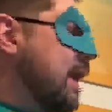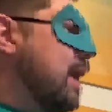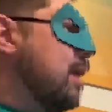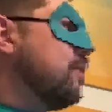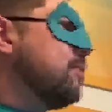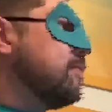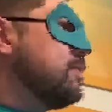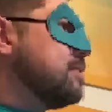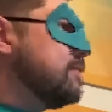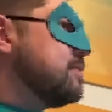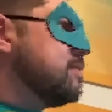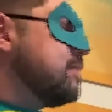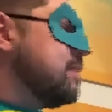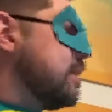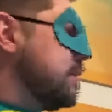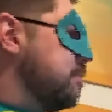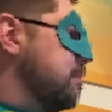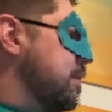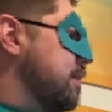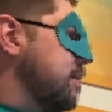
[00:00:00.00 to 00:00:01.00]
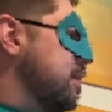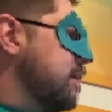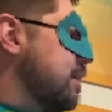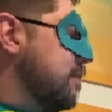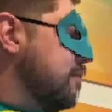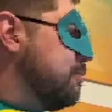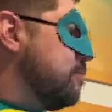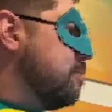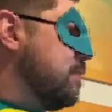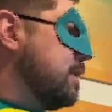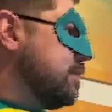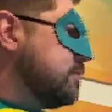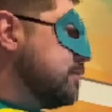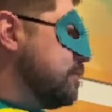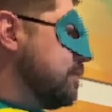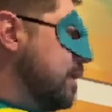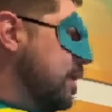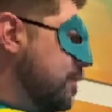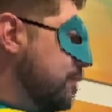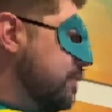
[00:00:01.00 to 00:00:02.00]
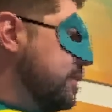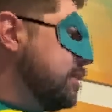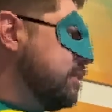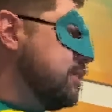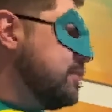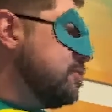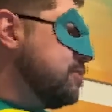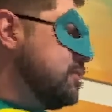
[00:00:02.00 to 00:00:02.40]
out the stigma of mental health conditions?